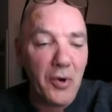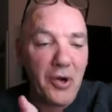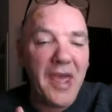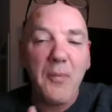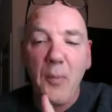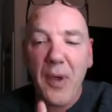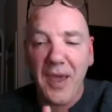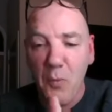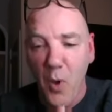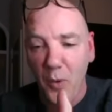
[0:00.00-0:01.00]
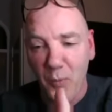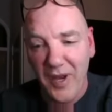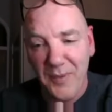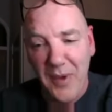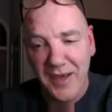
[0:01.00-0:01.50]
We're picking one
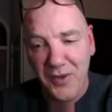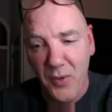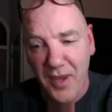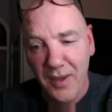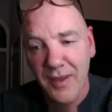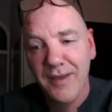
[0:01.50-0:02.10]
winner, by the way.